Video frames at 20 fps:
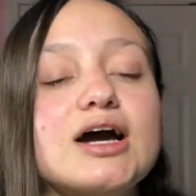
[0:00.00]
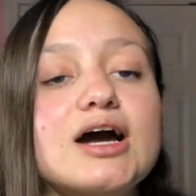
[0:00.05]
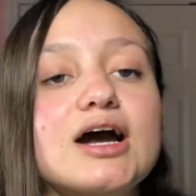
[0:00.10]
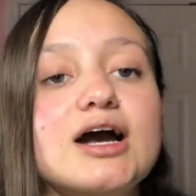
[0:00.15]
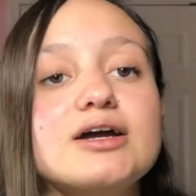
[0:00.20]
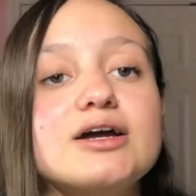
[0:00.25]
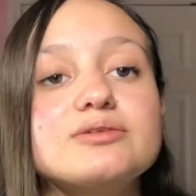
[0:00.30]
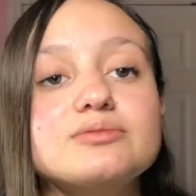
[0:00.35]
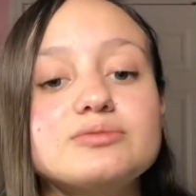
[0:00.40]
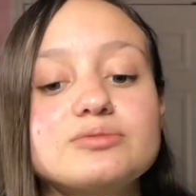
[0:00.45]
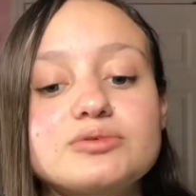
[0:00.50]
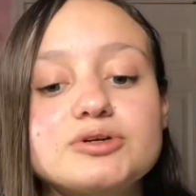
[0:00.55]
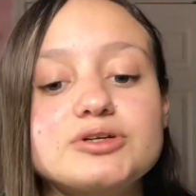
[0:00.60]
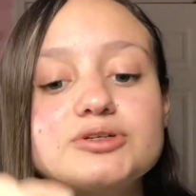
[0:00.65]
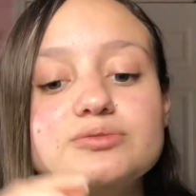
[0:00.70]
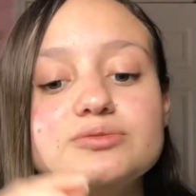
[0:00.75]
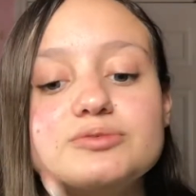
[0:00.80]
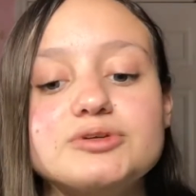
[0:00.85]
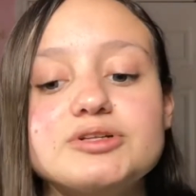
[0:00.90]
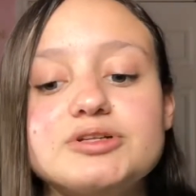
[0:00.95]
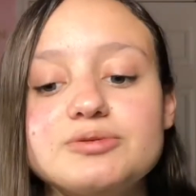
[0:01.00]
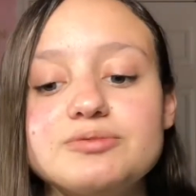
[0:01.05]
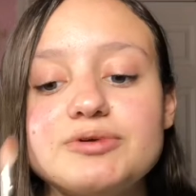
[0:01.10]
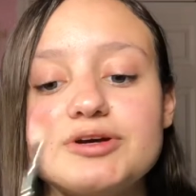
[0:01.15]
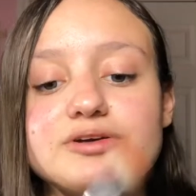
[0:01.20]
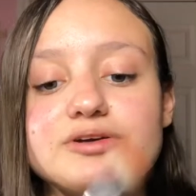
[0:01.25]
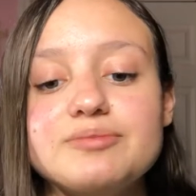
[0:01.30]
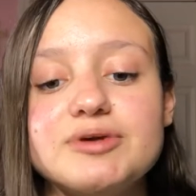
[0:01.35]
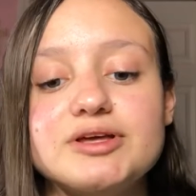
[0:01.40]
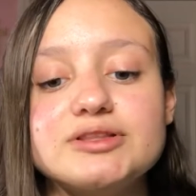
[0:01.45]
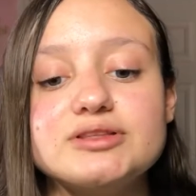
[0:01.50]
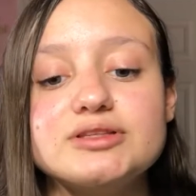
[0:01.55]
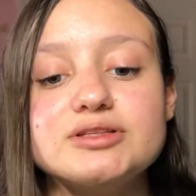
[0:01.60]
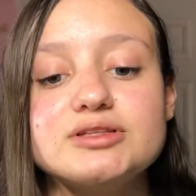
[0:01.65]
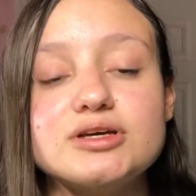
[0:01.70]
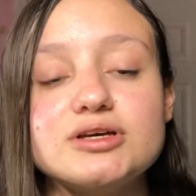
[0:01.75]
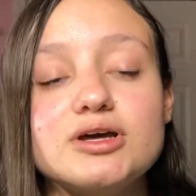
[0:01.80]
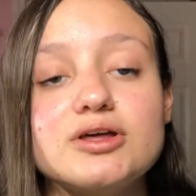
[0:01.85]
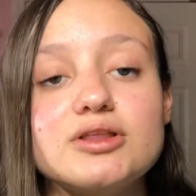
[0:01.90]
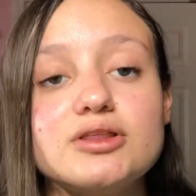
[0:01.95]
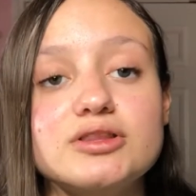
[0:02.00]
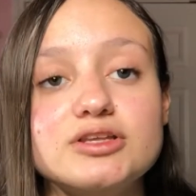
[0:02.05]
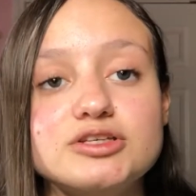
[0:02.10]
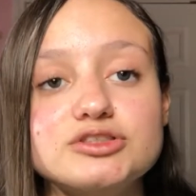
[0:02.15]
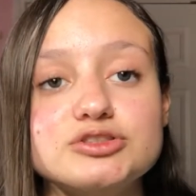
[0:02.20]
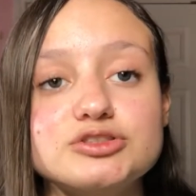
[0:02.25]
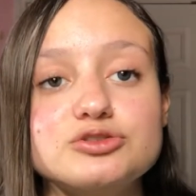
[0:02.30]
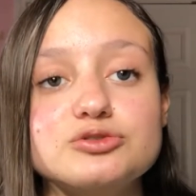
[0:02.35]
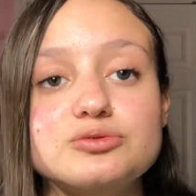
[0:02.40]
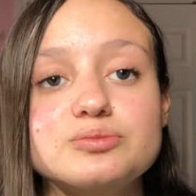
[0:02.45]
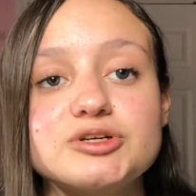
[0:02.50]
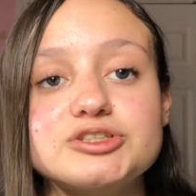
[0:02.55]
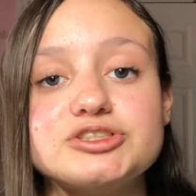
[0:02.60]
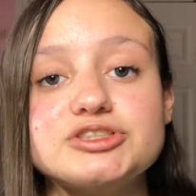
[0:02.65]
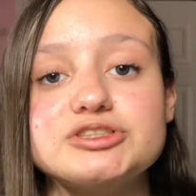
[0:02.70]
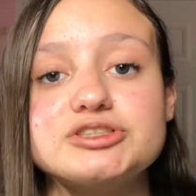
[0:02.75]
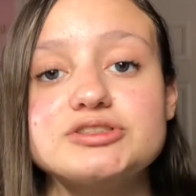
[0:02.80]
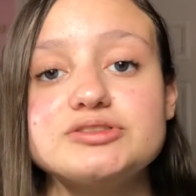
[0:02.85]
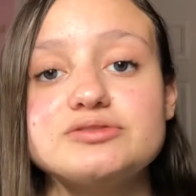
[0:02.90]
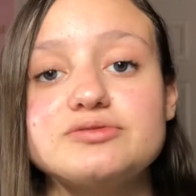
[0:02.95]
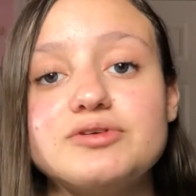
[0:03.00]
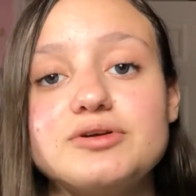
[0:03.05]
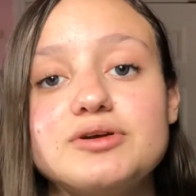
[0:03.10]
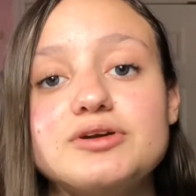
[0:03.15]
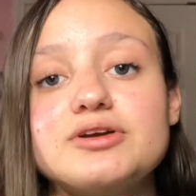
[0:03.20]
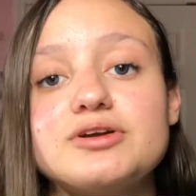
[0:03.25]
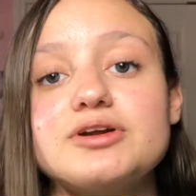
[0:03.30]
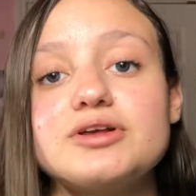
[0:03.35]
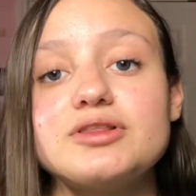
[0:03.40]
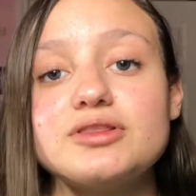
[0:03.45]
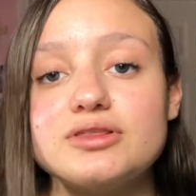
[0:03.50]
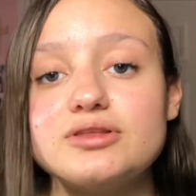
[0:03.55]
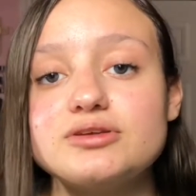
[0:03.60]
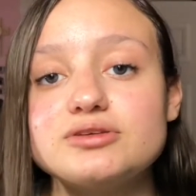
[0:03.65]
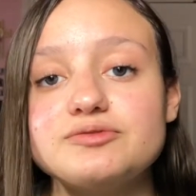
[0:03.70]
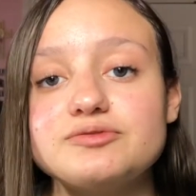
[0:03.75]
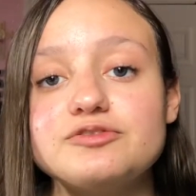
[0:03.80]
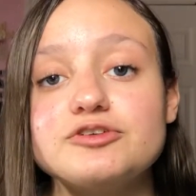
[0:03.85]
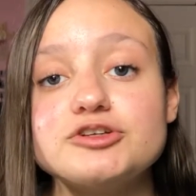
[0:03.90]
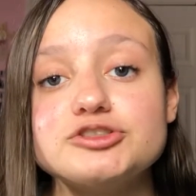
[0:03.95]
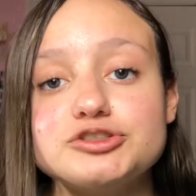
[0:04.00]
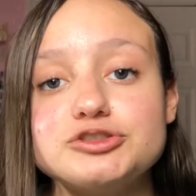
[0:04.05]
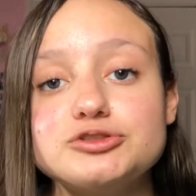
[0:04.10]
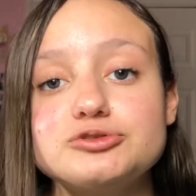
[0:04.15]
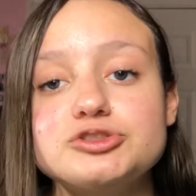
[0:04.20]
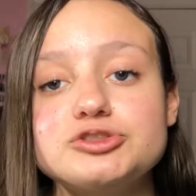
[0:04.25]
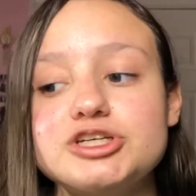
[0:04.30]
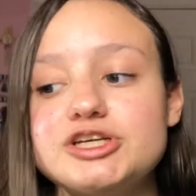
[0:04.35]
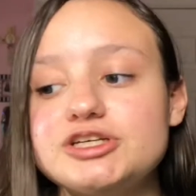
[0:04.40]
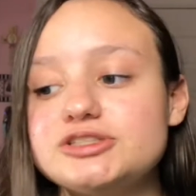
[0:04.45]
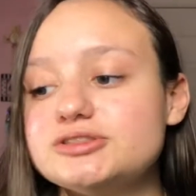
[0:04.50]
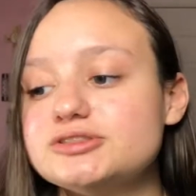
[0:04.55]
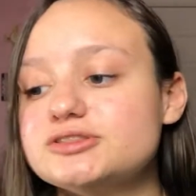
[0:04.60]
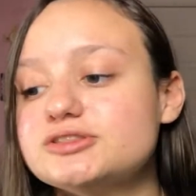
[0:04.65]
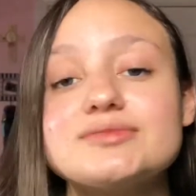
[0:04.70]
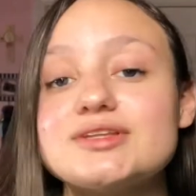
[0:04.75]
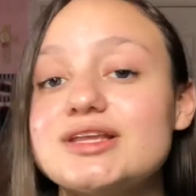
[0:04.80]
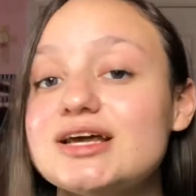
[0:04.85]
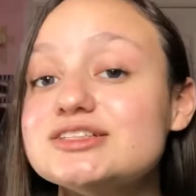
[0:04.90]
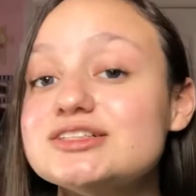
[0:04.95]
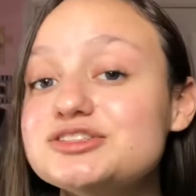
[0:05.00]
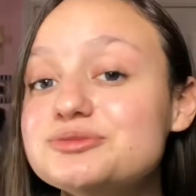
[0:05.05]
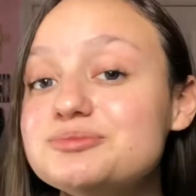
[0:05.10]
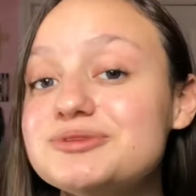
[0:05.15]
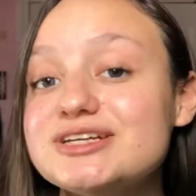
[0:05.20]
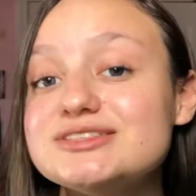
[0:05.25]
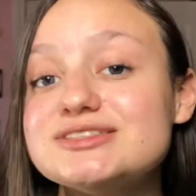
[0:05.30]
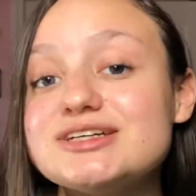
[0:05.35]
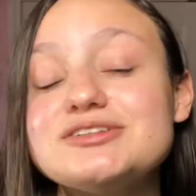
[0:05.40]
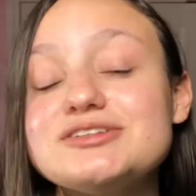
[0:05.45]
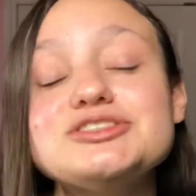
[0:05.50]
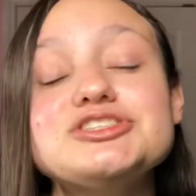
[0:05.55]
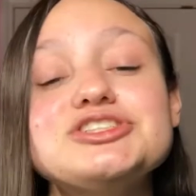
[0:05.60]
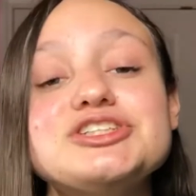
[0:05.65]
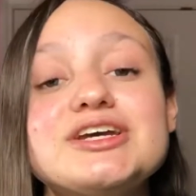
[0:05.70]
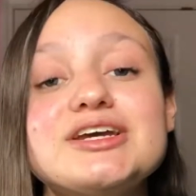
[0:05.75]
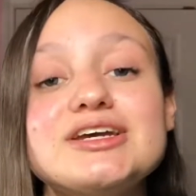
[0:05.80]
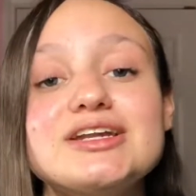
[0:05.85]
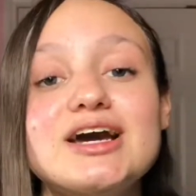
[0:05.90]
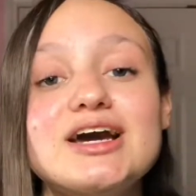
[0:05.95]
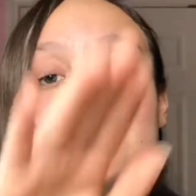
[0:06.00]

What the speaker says: I would really recommend these two brushes for the first two shades. And to blend out a shade, I